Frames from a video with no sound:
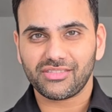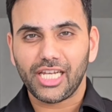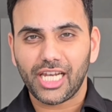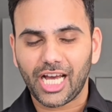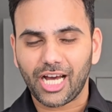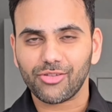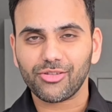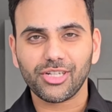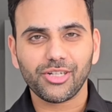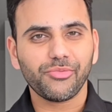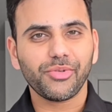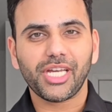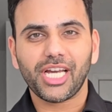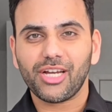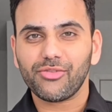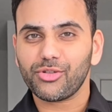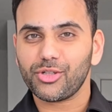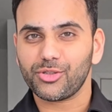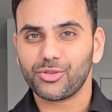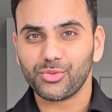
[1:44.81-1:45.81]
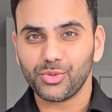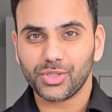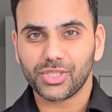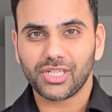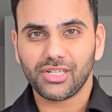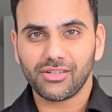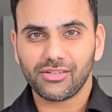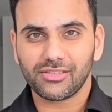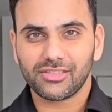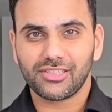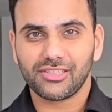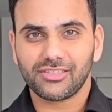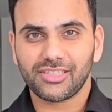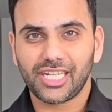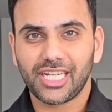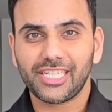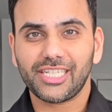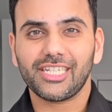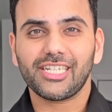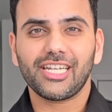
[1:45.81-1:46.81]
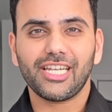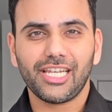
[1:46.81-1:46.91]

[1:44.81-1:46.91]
Now that we have our suit colors decided,